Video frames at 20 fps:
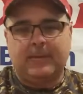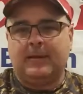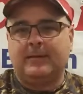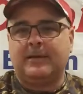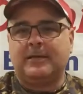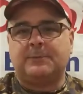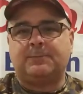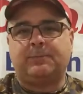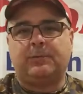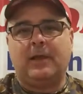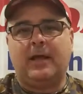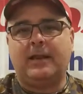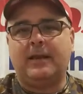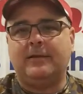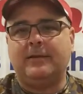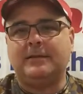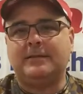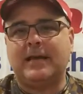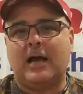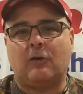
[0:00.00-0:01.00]
There's plenty of
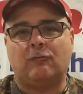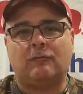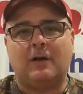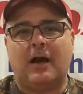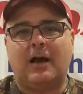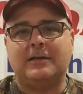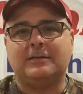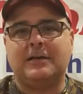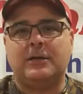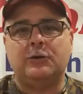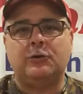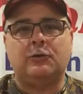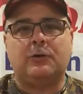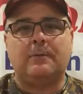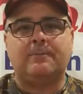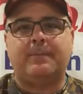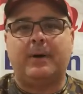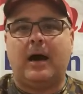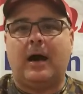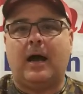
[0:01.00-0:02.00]
these outriders that you
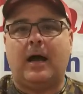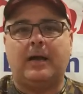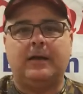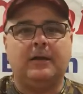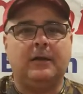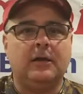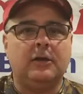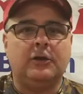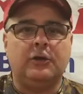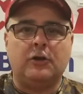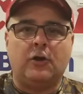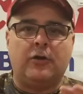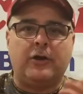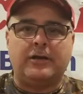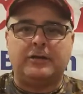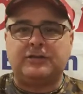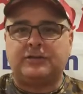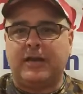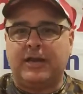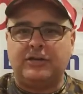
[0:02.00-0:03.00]
could buy. You know, they're
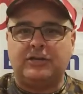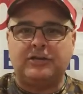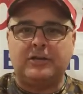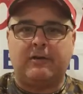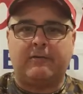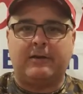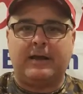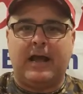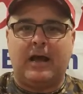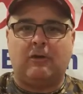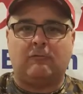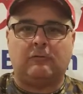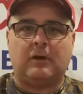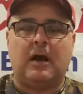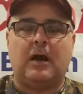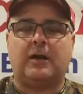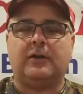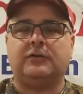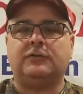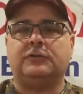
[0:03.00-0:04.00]
stationary
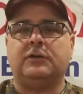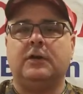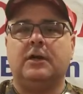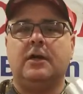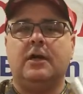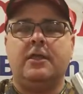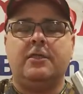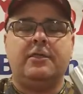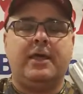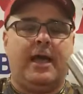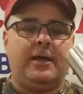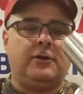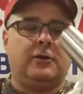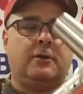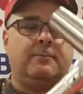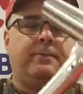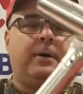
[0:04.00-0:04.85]
outriders that you could